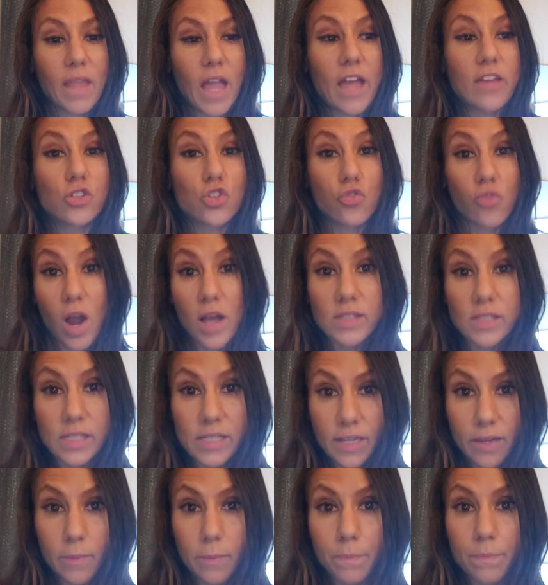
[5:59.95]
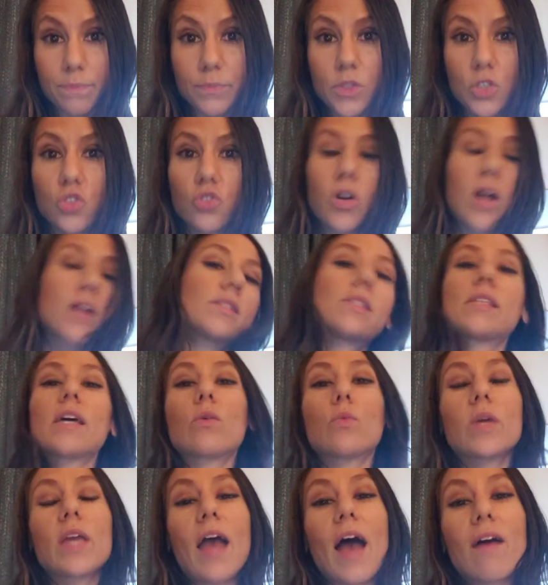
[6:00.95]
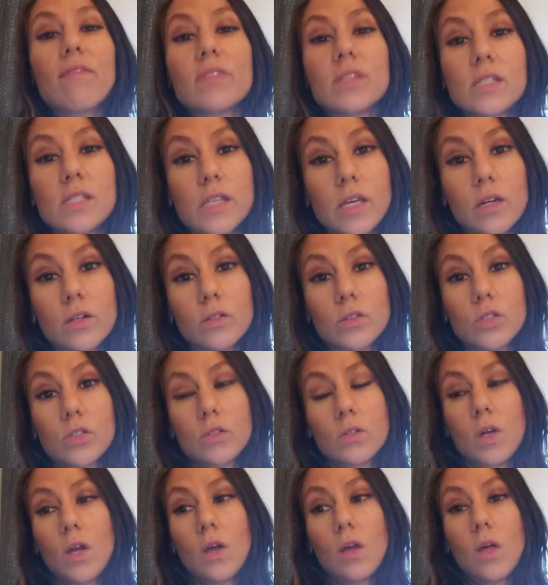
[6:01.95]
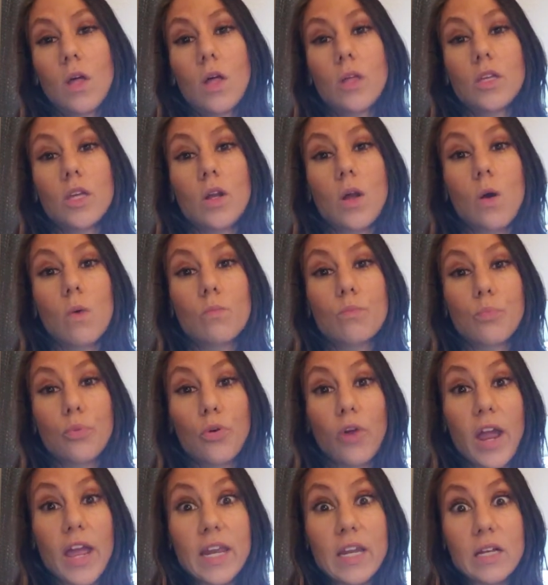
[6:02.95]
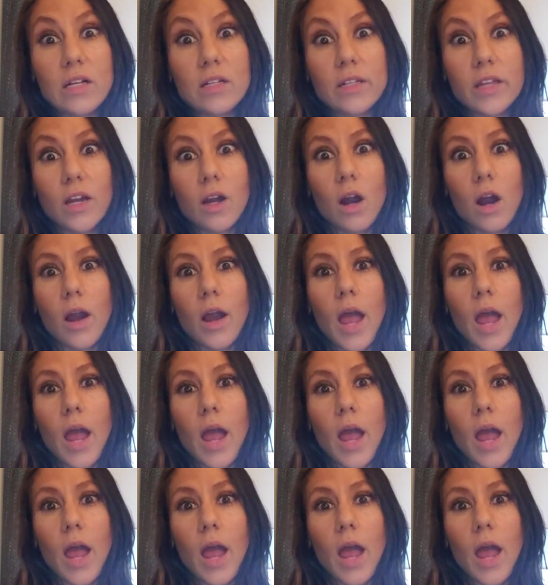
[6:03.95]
and trust him, trust that we have the skills. Pray to clear our